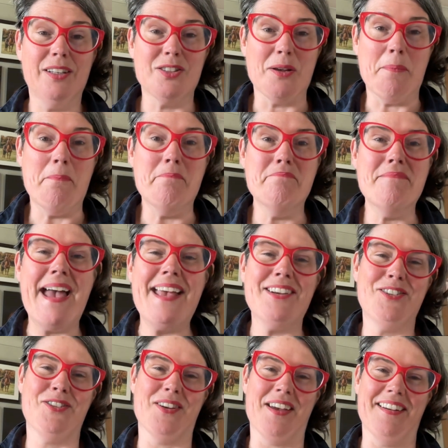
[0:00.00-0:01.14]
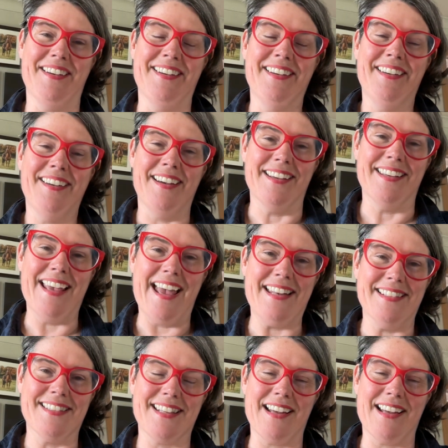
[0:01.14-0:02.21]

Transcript: to measure against